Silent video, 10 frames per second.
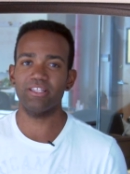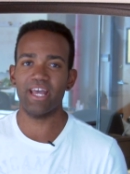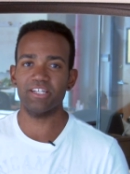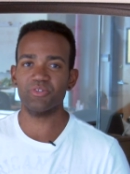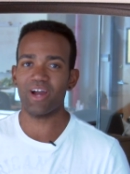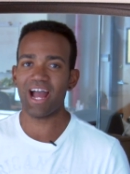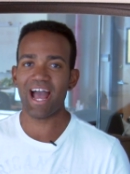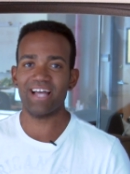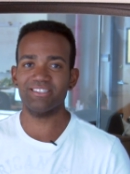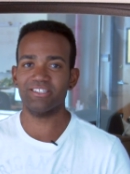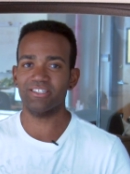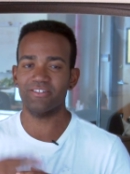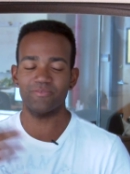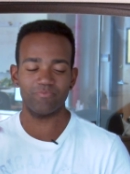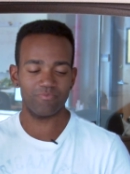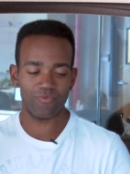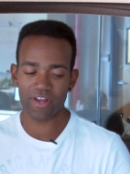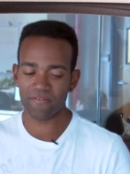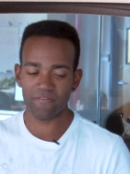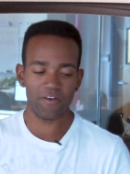the days where I had to
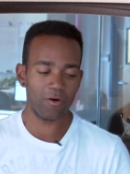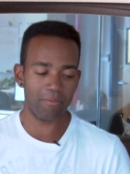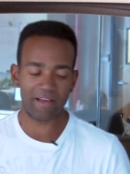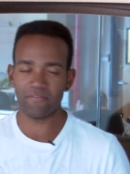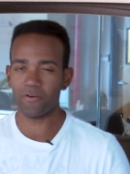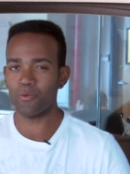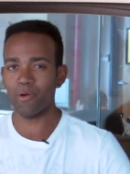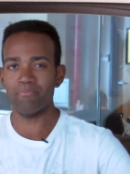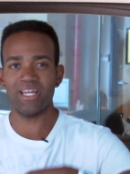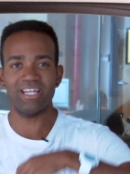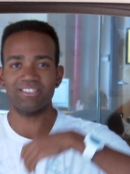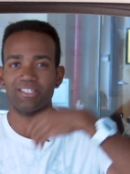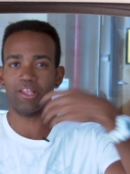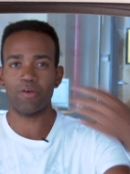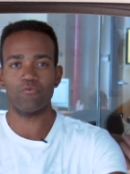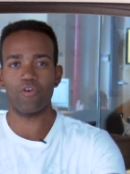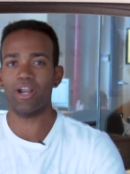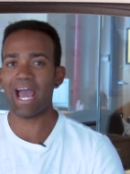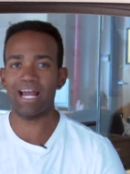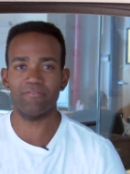refill my phone with minutes and then
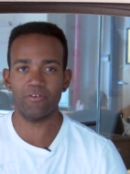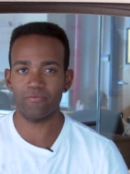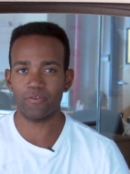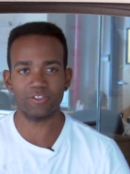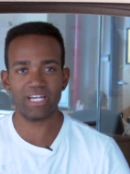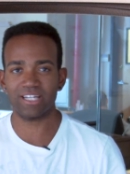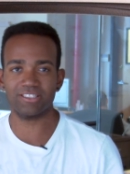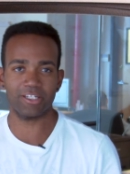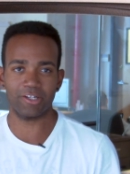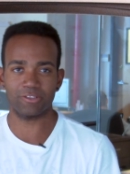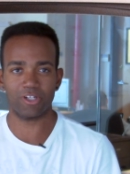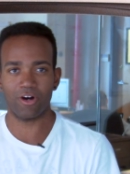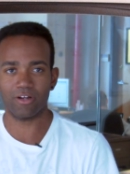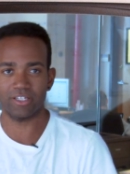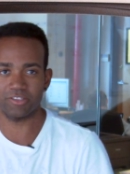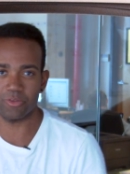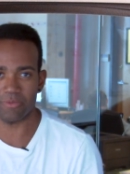run out of them for texting or talking too